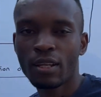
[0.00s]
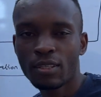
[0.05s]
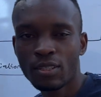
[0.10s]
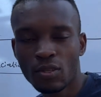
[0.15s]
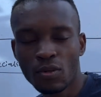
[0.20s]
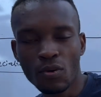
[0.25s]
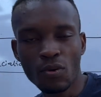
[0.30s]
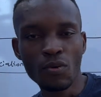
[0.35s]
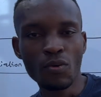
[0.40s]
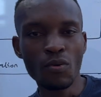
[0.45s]

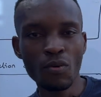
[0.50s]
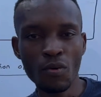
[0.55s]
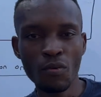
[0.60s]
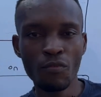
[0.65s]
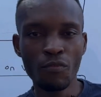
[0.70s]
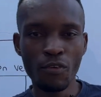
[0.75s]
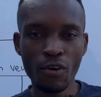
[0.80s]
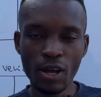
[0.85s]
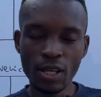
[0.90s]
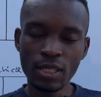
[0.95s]
So
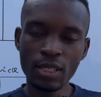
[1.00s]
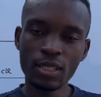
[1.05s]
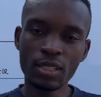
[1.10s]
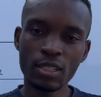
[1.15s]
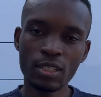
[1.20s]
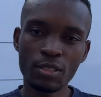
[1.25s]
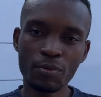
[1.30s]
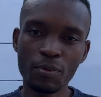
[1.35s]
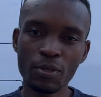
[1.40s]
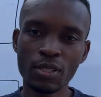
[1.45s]
for assets
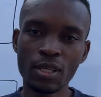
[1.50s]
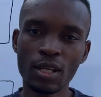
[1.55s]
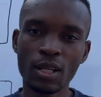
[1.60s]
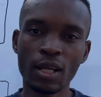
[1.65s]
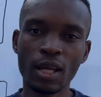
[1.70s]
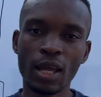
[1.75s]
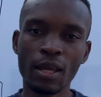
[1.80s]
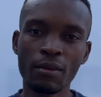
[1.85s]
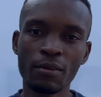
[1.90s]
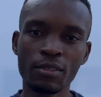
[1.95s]
disposal,
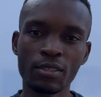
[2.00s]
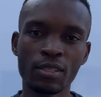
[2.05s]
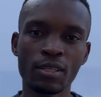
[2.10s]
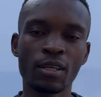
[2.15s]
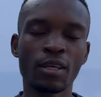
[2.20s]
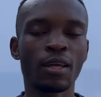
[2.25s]
guys,